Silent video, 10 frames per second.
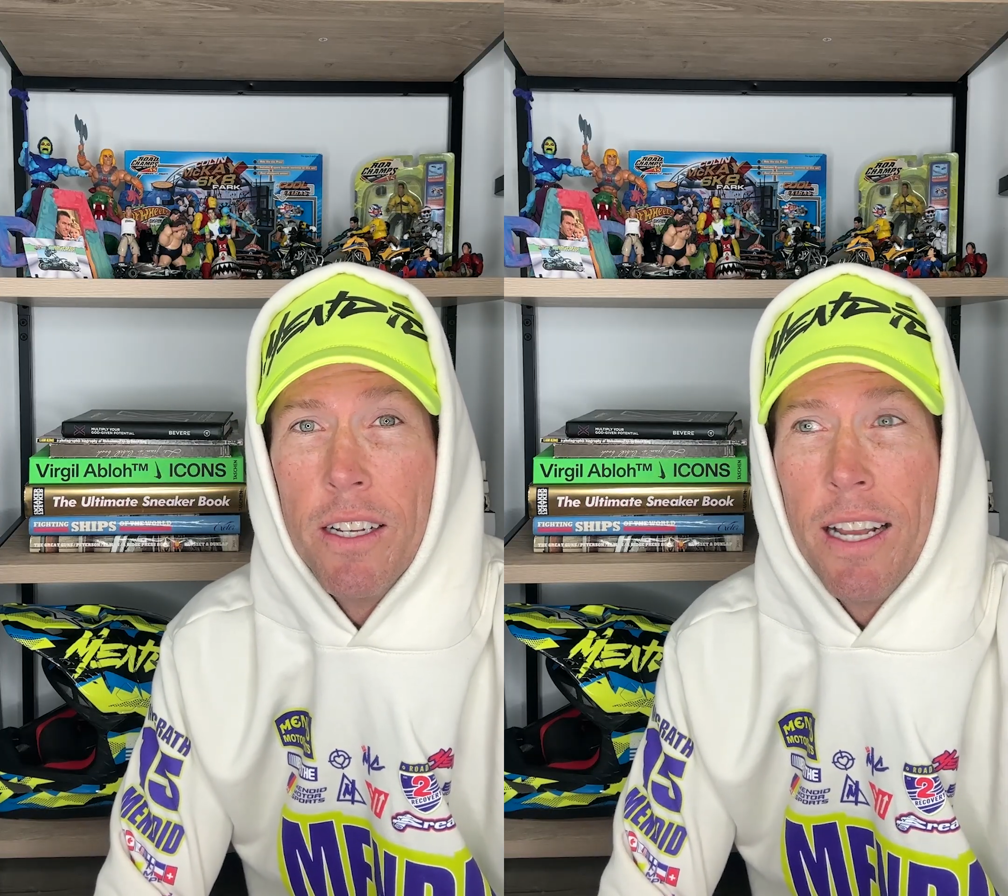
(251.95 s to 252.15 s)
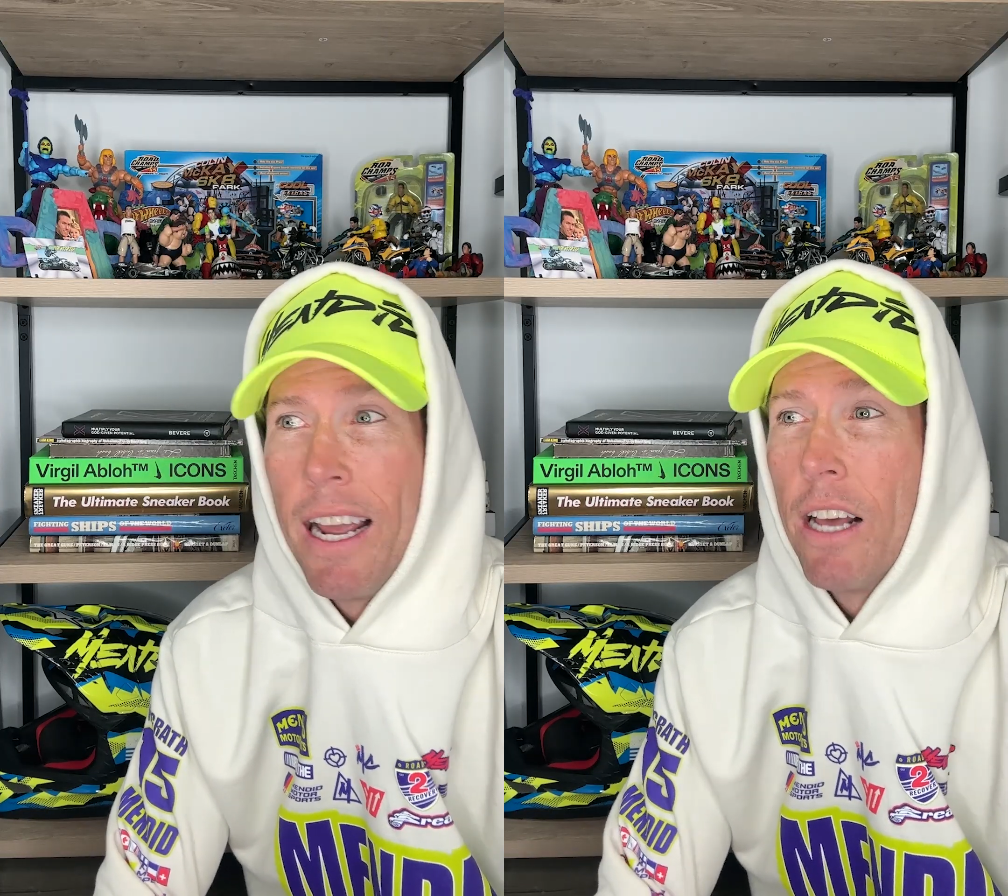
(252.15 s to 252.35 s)

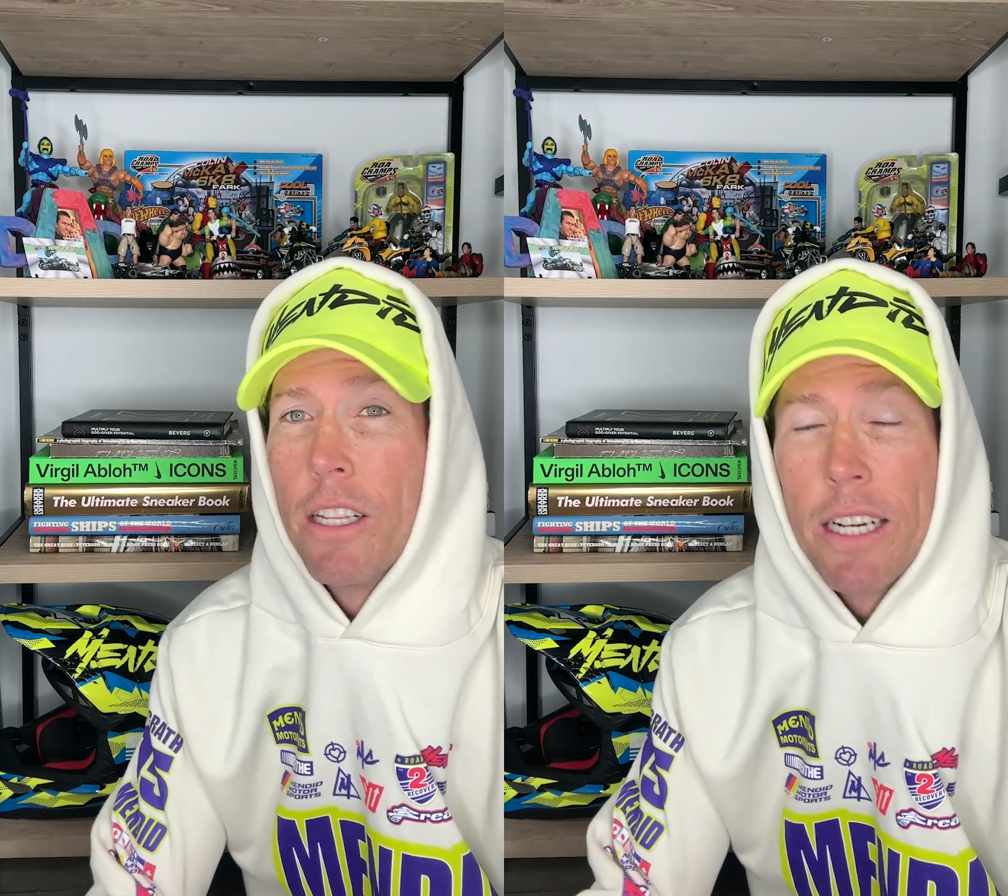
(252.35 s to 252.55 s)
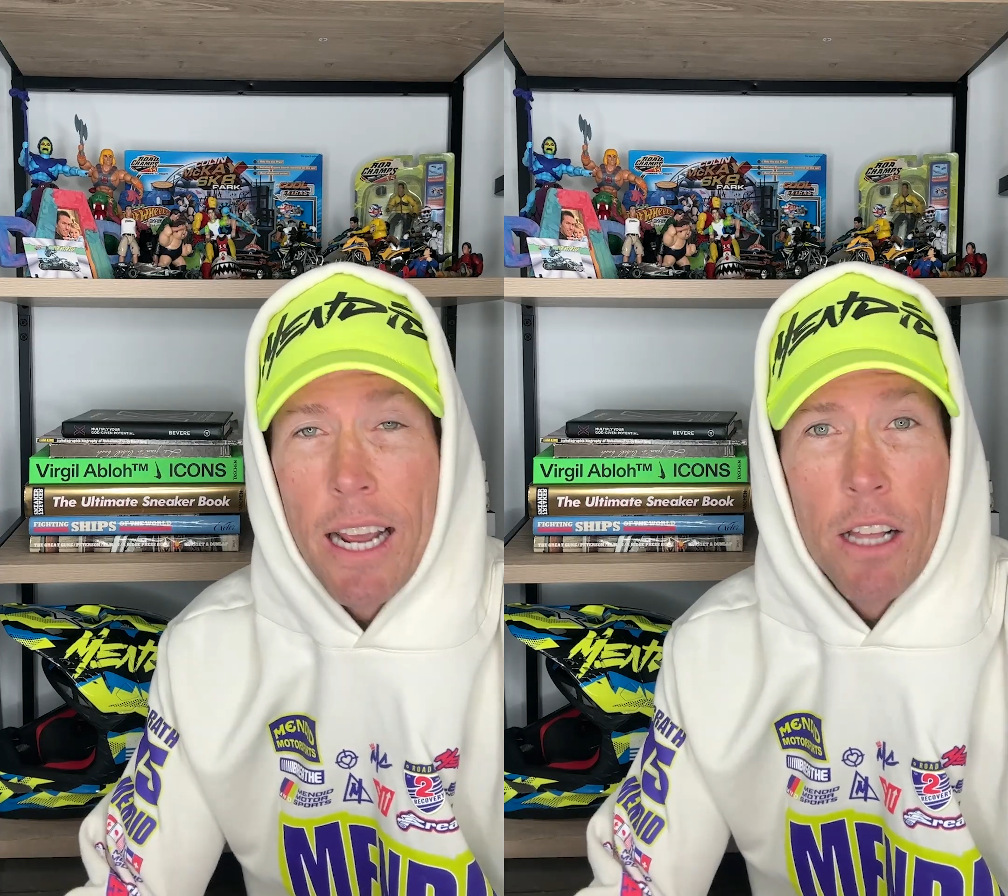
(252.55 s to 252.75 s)

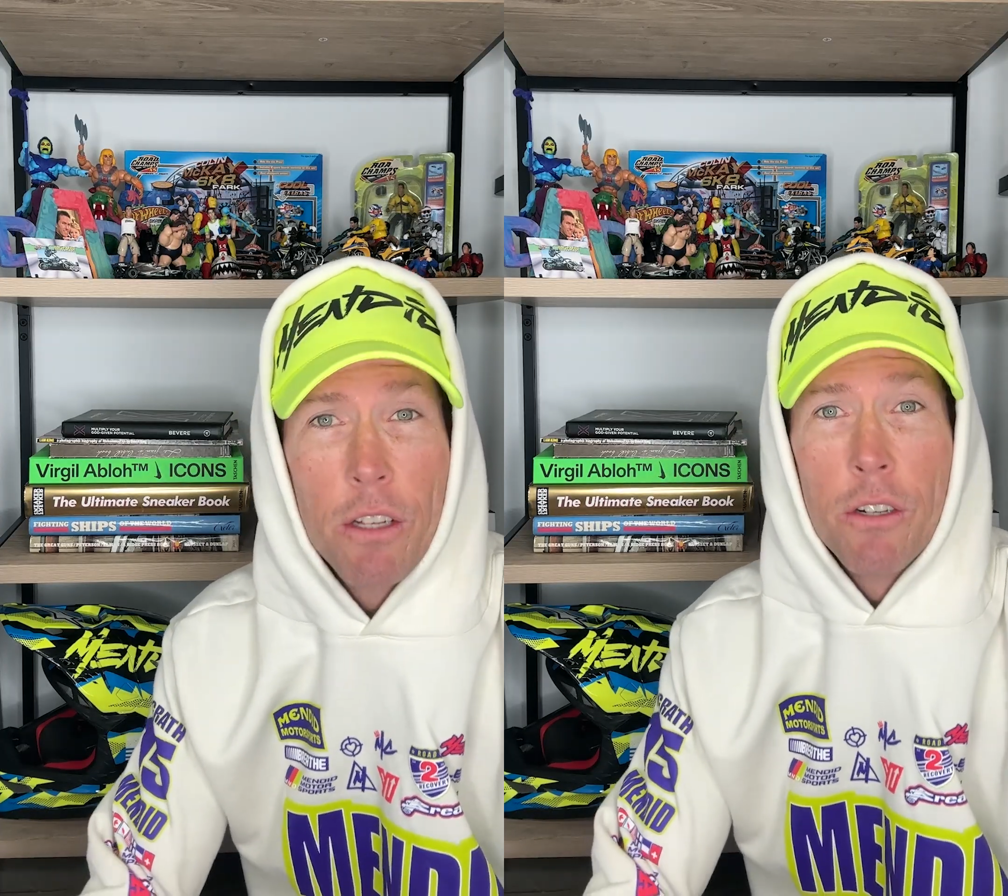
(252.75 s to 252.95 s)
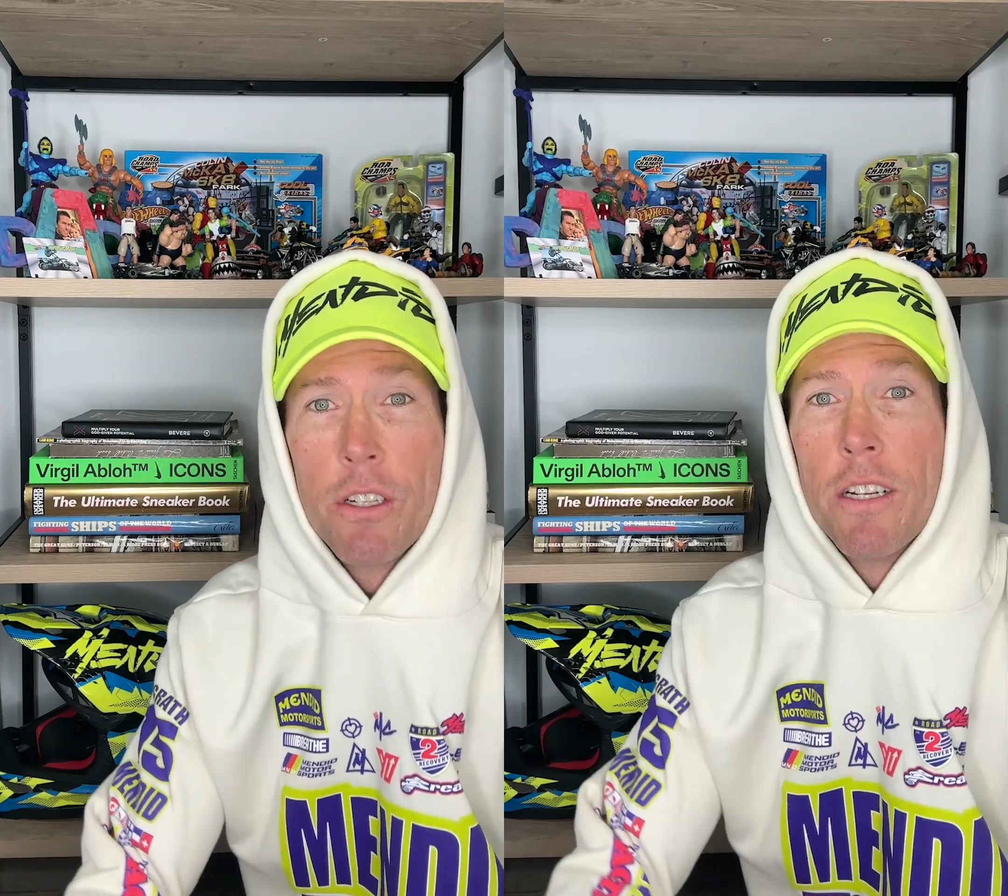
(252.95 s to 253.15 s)
Helen
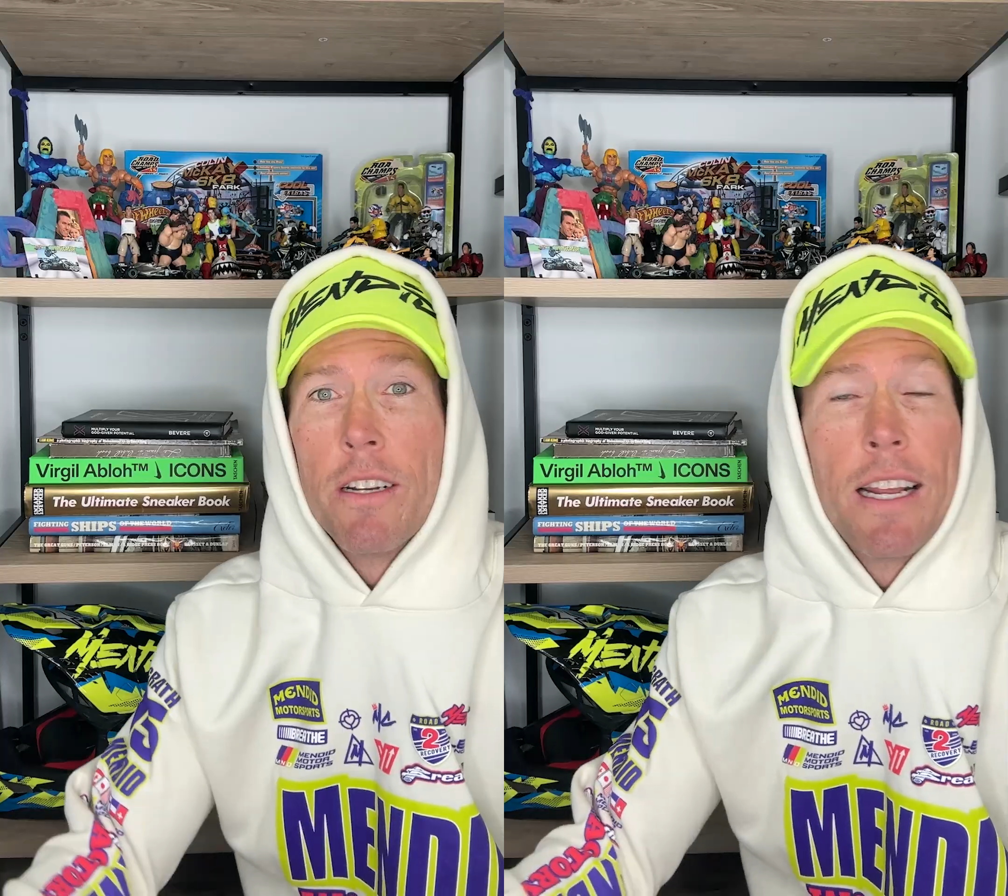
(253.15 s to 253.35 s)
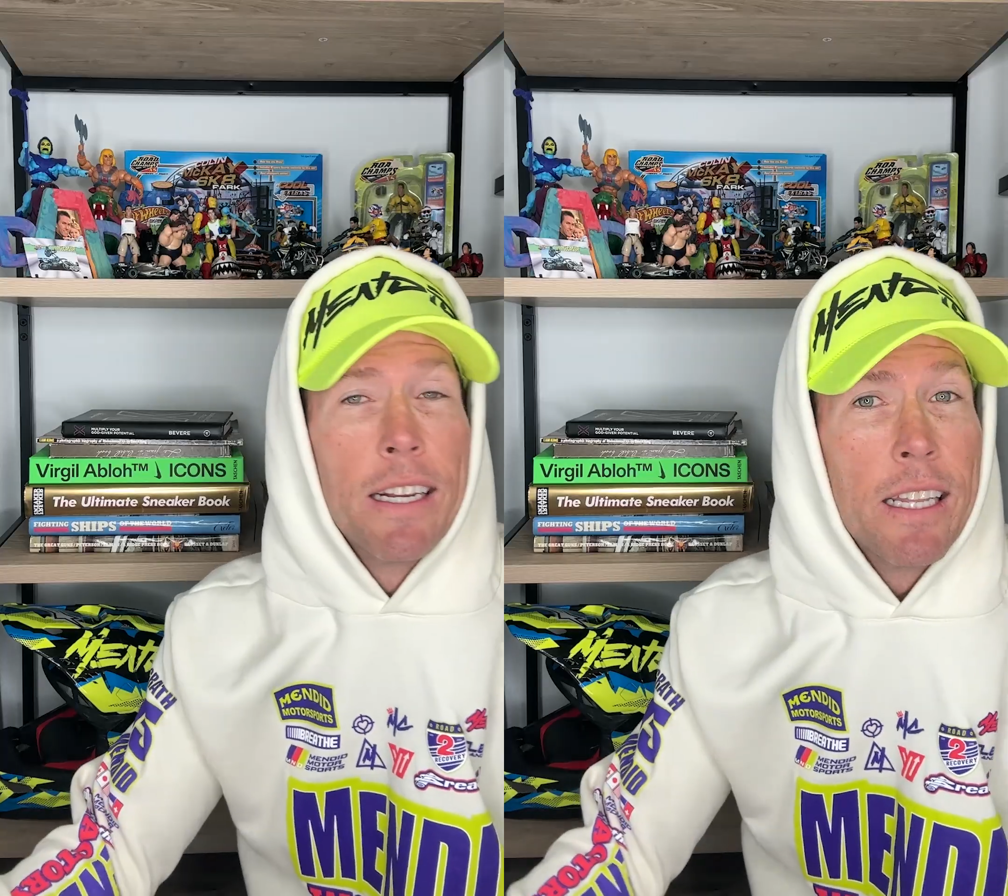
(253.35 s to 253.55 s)
Kellers
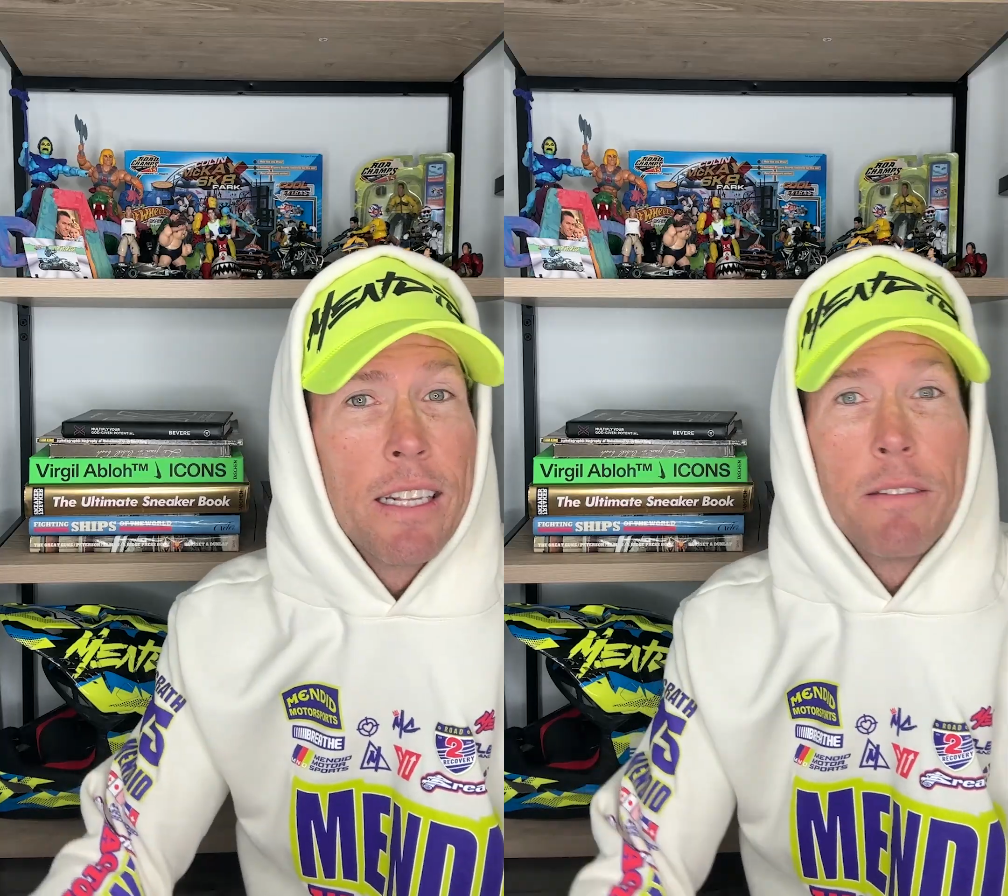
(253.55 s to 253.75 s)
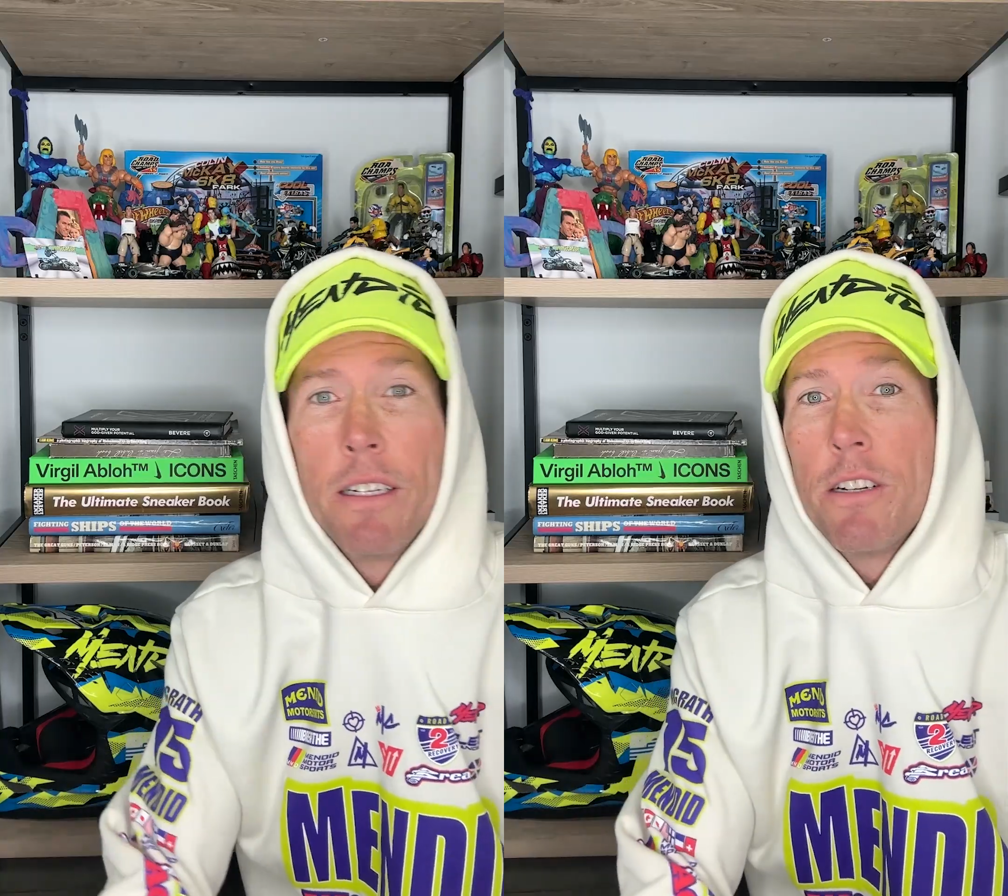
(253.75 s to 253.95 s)
and